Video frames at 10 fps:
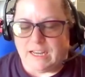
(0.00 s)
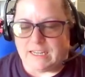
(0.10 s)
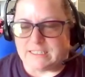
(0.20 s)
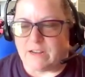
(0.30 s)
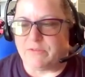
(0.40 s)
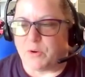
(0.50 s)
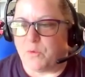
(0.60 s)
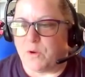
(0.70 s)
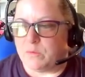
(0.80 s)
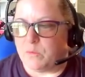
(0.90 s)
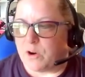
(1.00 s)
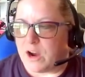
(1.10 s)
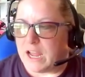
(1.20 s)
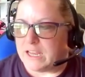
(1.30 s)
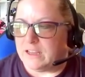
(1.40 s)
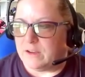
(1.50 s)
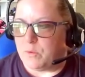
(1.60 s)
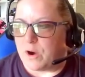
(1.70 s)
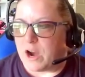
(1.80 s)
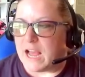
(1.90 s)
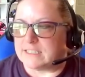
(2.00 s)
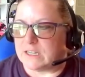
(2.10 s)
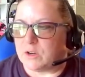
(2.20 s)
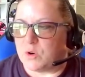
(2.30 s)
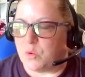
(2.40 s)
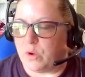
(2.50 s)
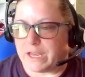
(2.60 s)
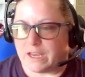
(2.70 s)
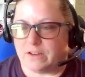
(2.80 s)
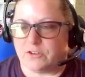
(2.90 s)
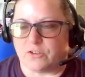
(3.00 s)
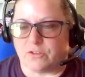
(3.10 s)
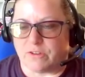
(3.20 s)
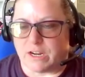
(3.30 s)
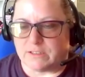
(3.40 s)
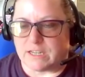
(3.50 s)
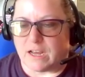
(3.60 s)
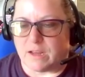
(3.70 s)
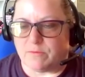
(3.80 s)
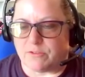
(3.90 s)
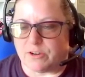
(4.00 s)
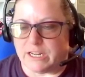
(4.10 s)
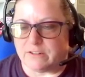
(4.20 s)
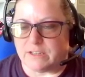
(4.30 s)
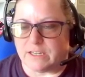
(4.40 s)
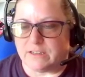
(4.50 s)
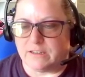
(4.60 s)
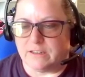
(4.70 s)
except for one where has a quick turnaround time for healing,